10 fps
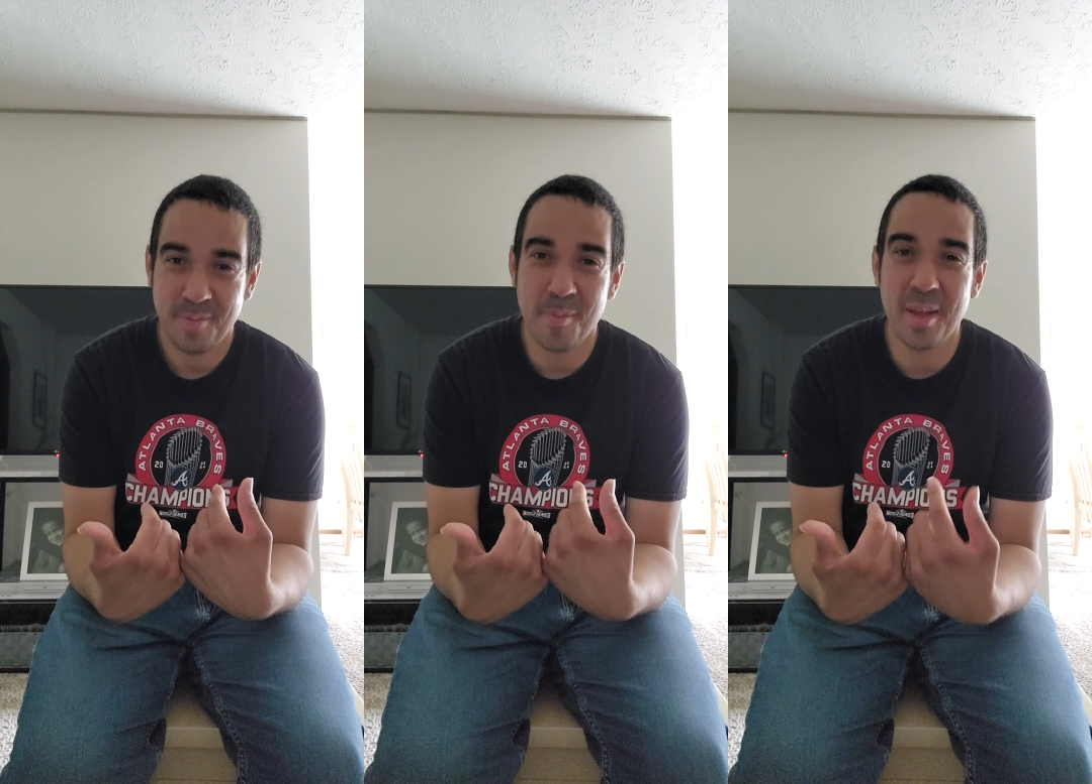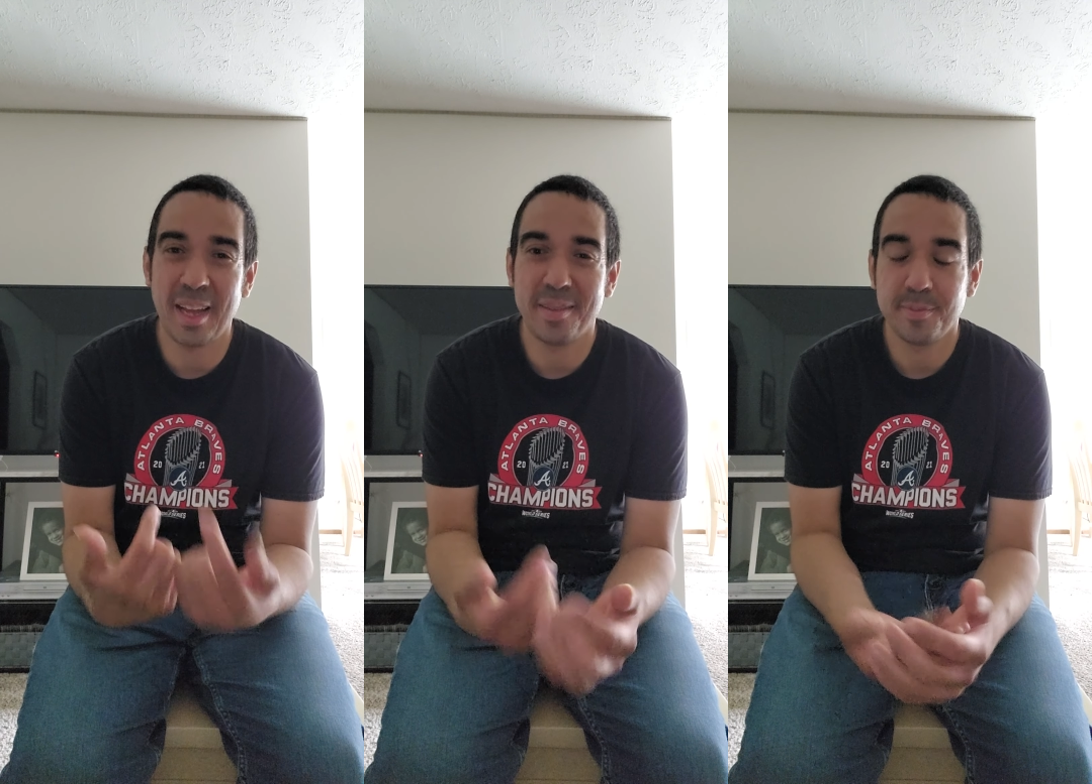
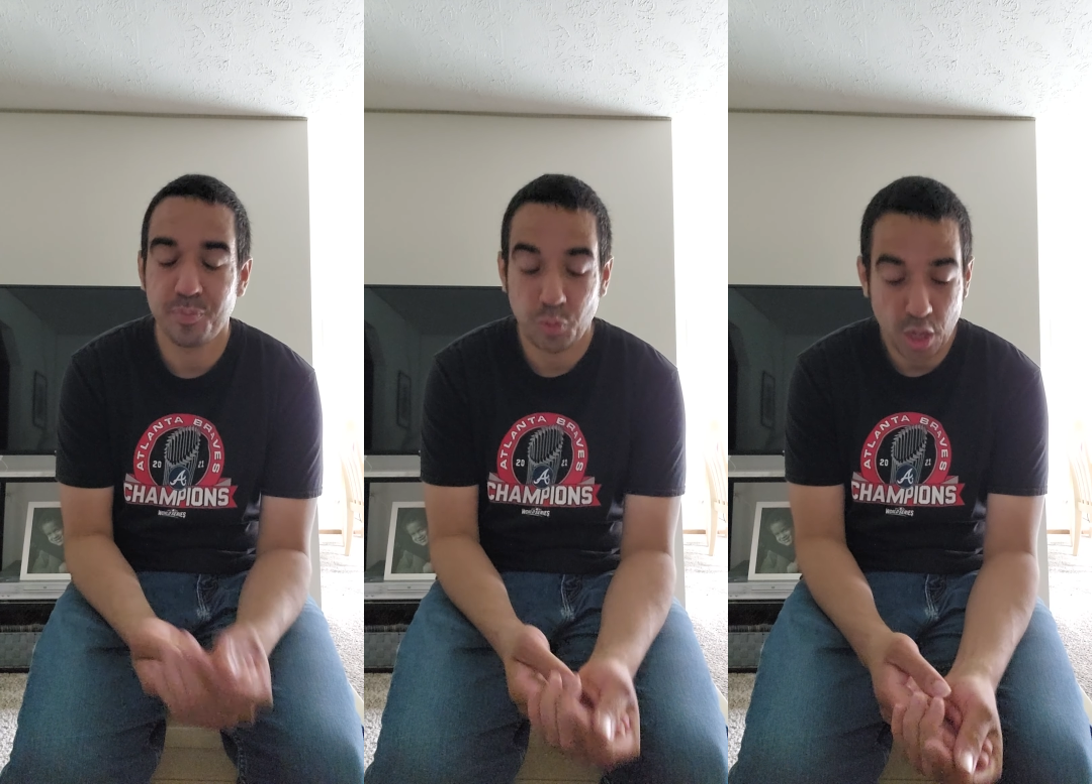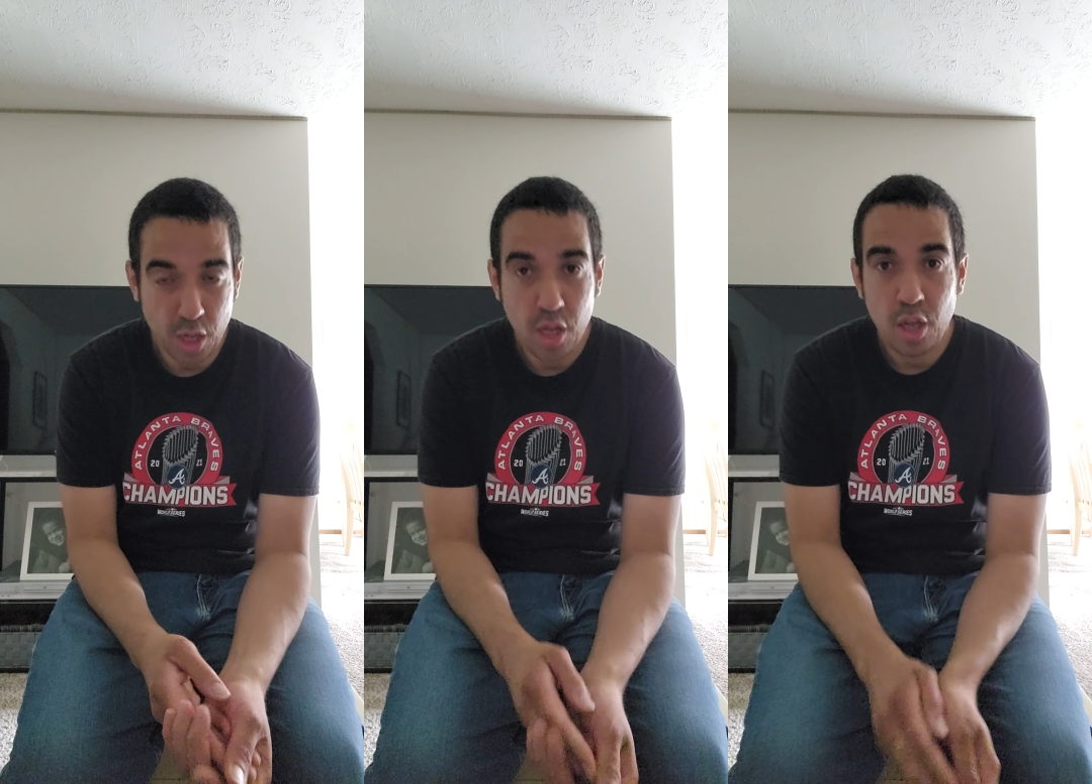Me.
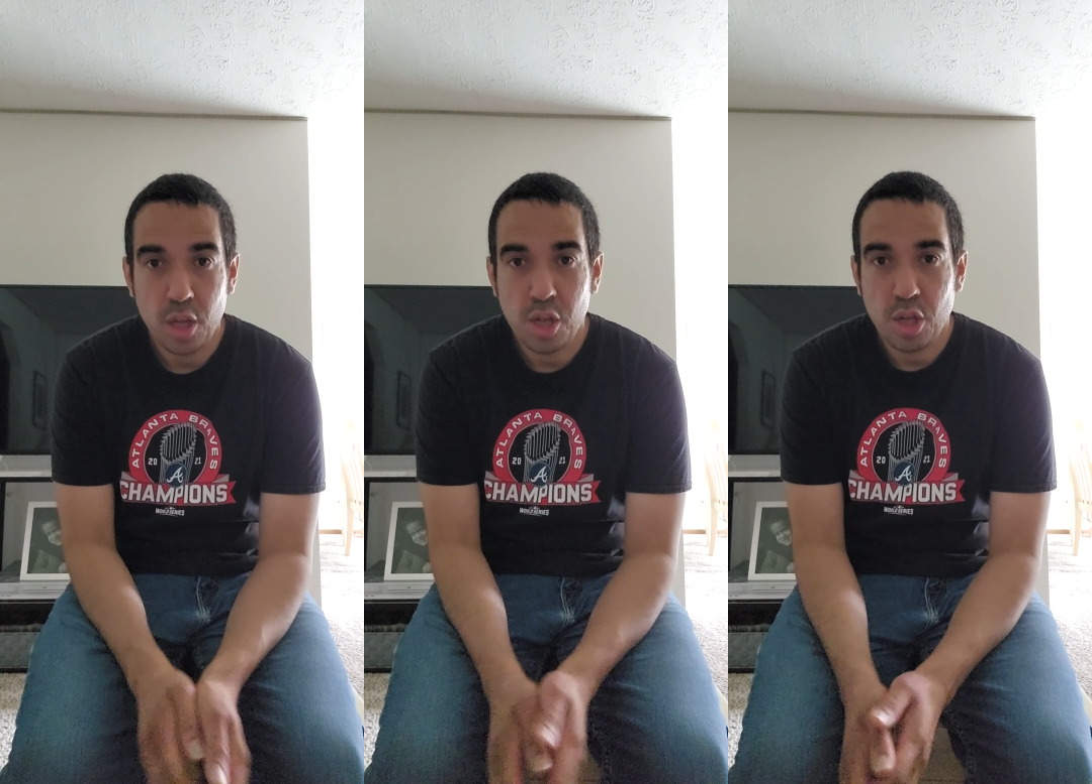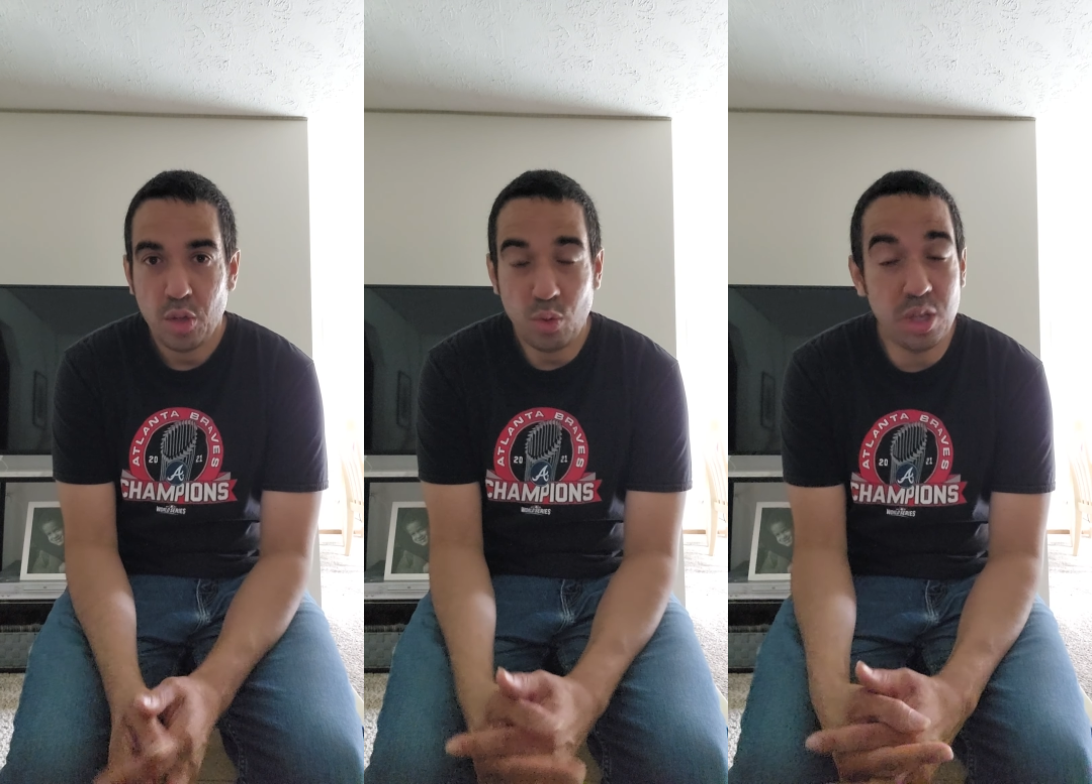
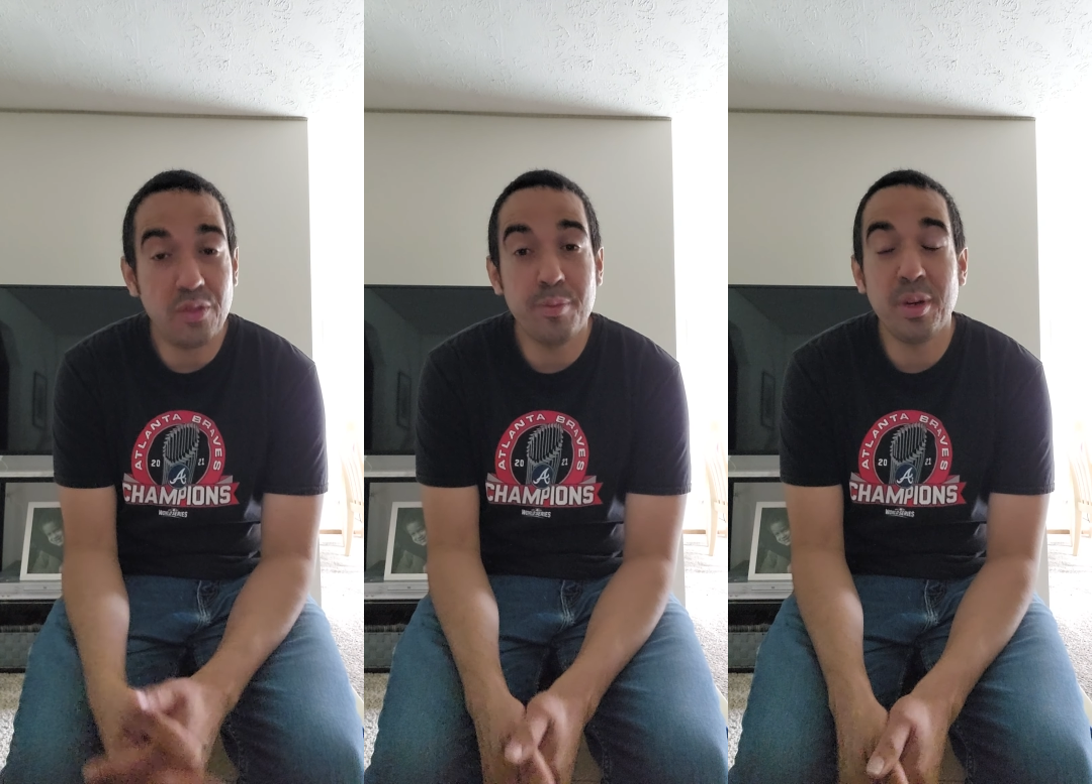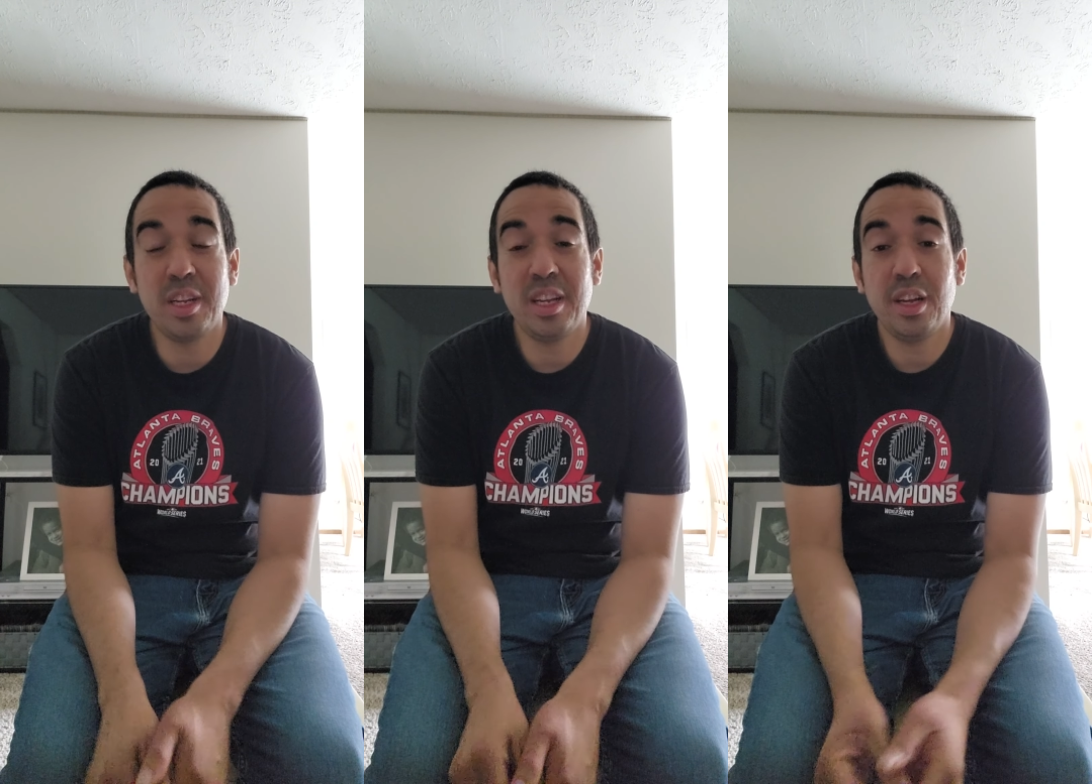Well,
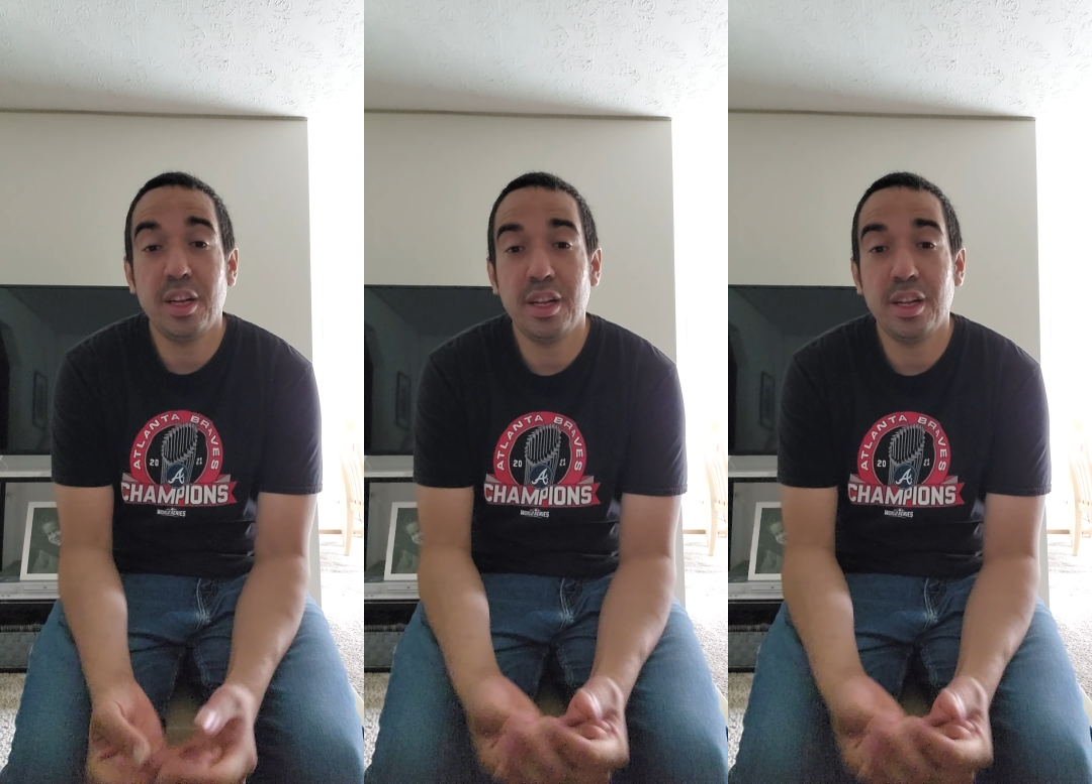everybody,